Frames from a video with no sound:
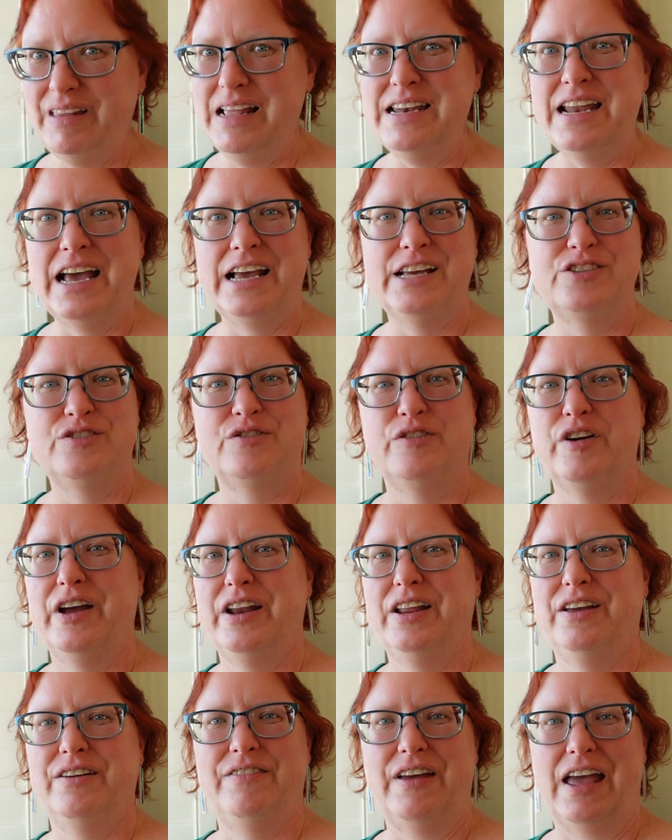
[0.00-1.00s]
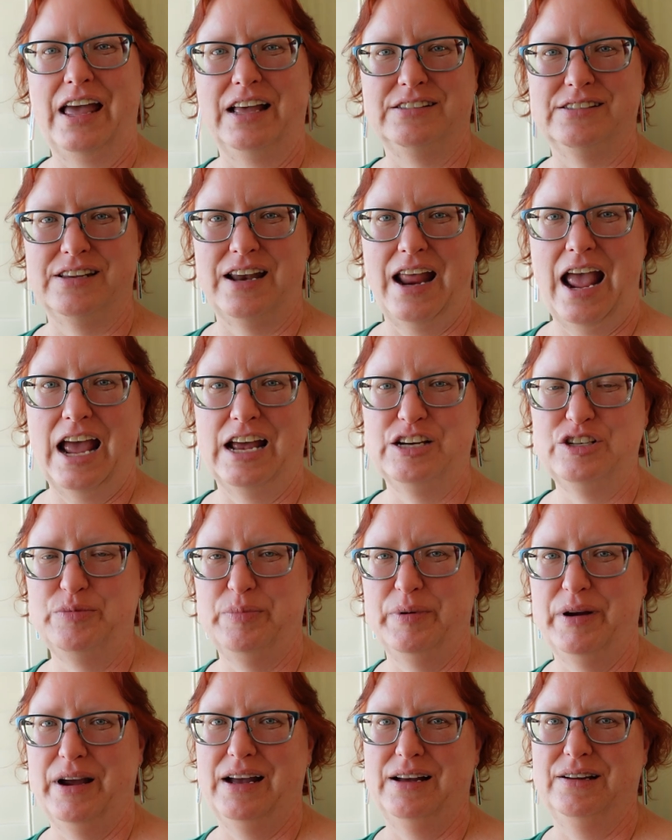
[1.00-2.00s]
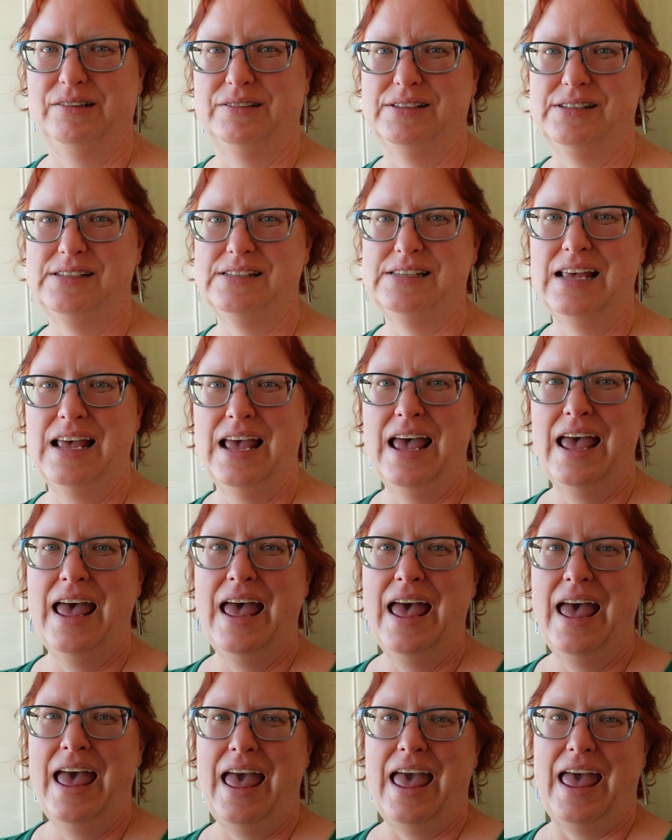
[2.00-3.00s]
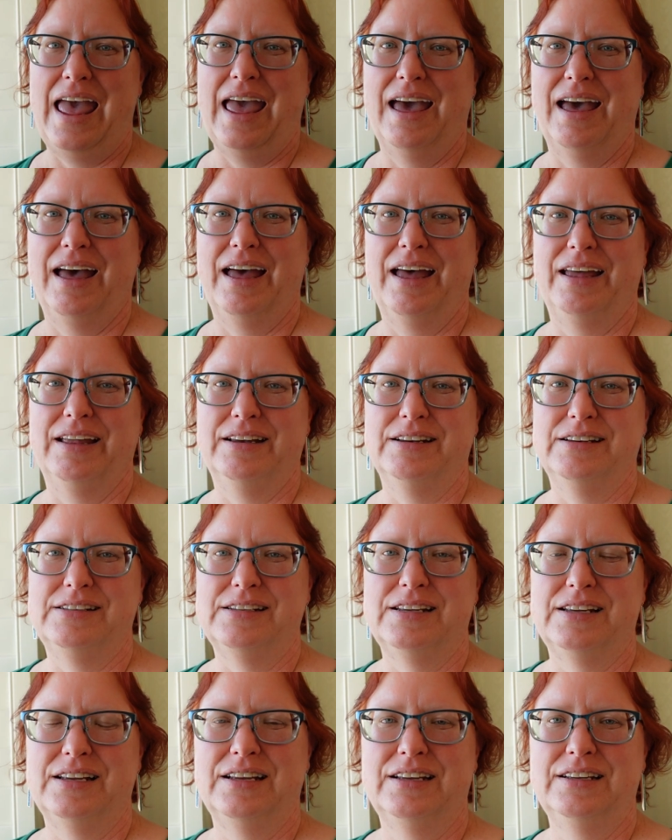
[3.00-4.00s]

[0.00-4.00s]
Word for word: Nice variety of eggs and hash browns and